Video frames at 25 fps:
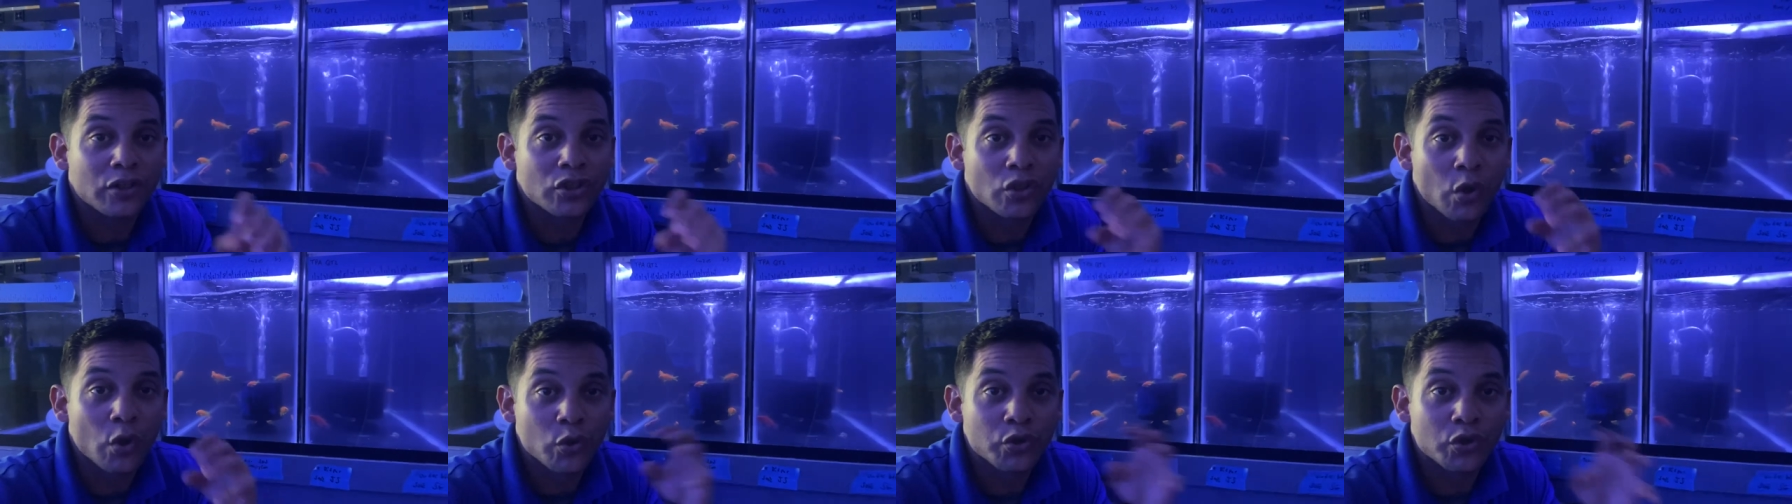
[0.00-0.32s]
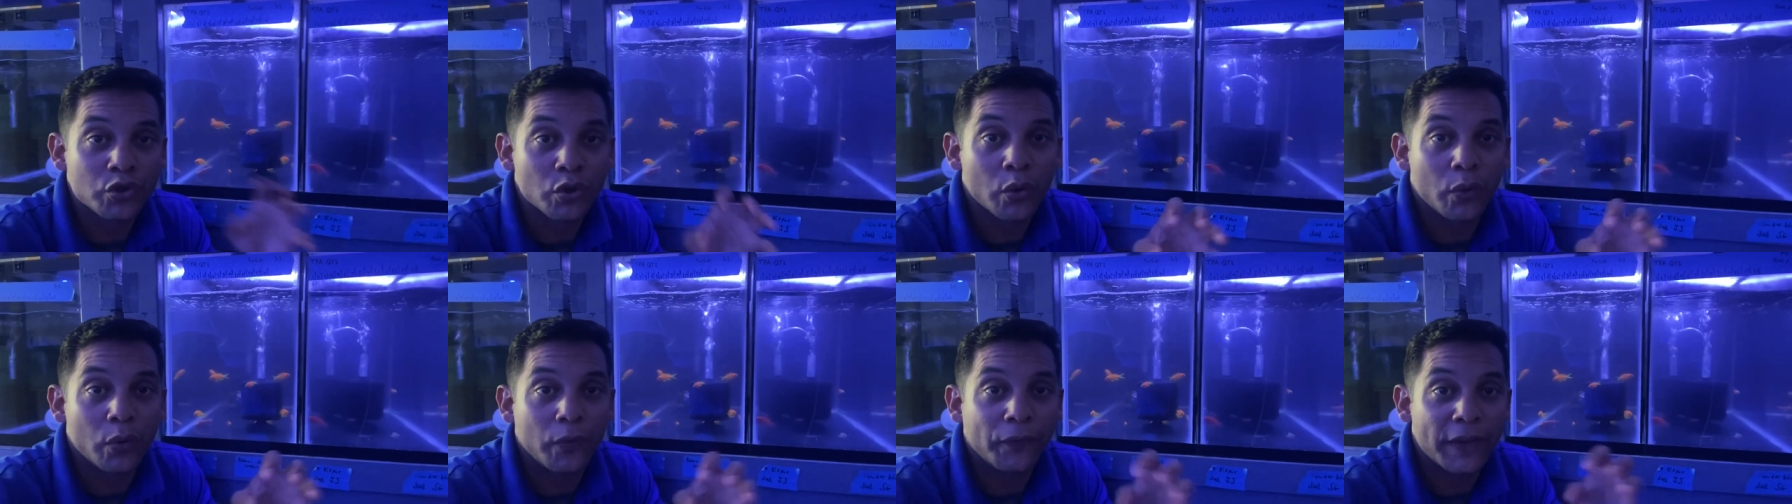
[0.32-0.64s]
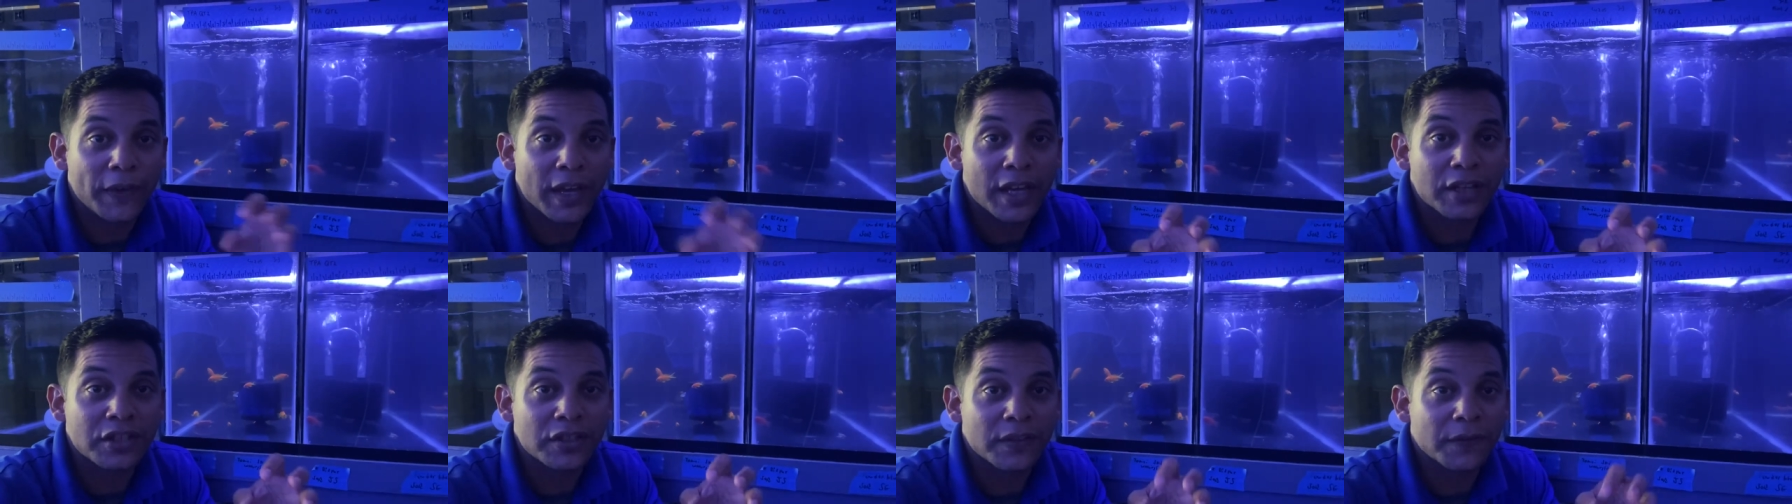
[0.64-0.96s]
social
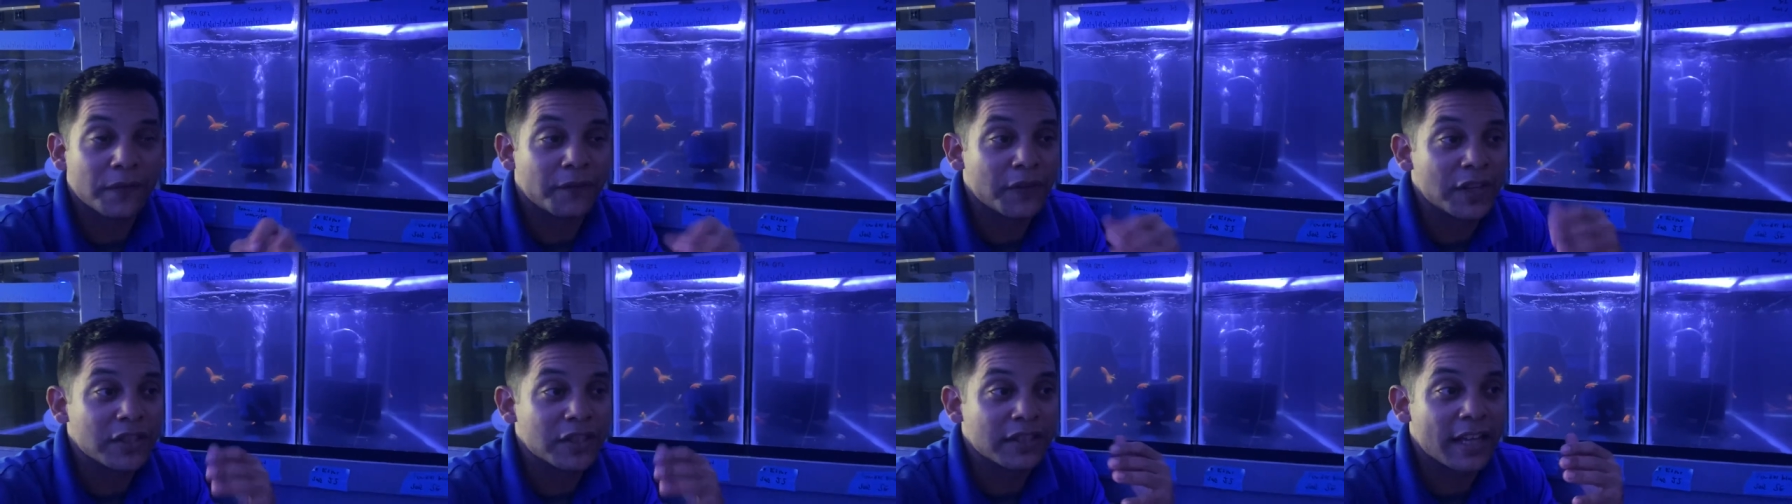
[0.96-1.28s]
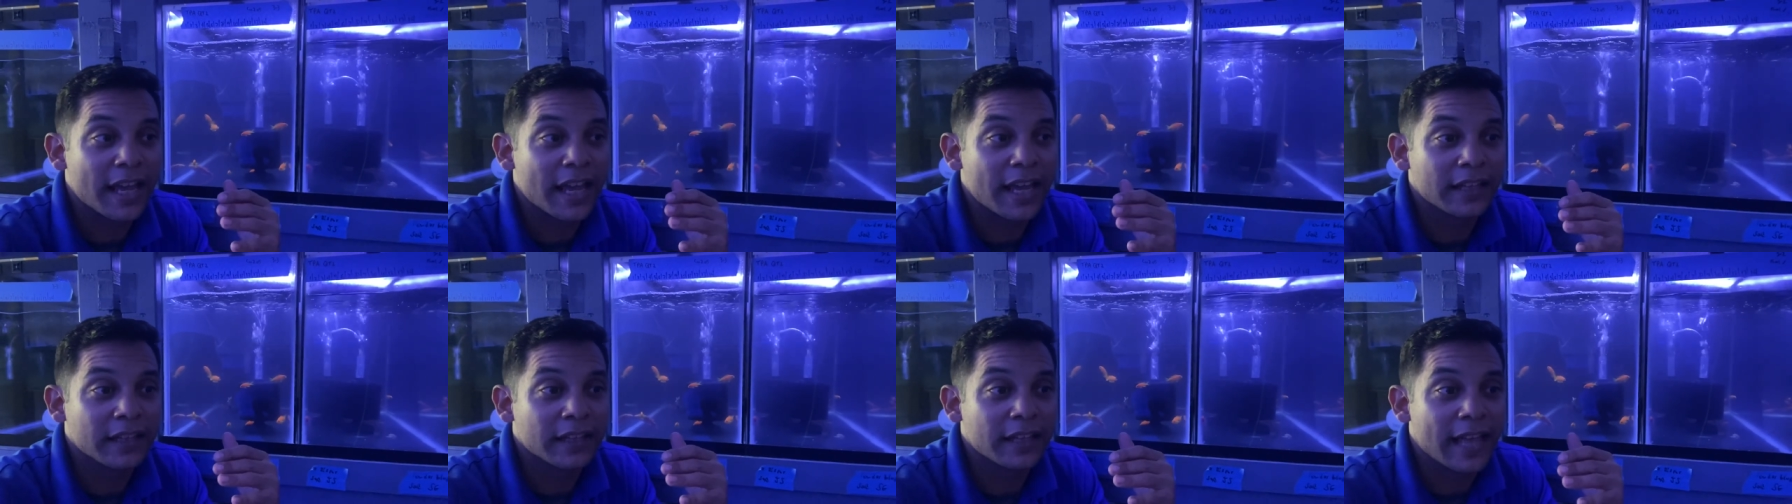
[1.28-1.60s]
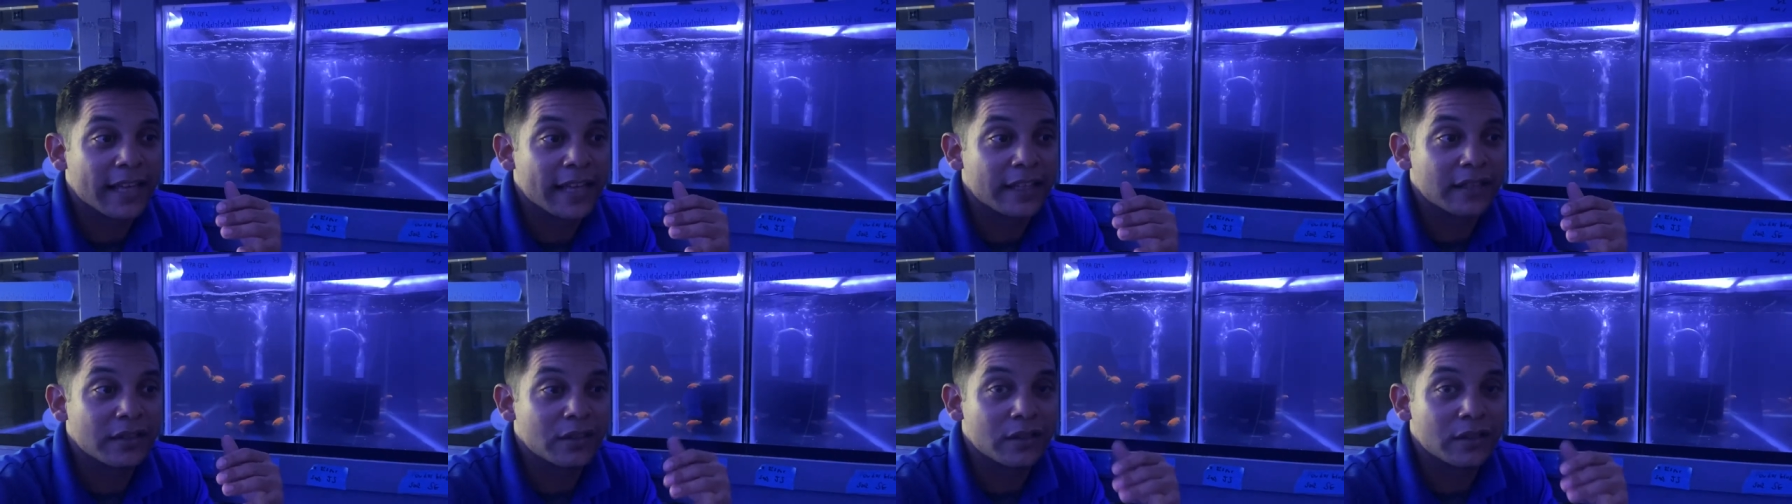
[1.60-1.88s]
fish, fish that like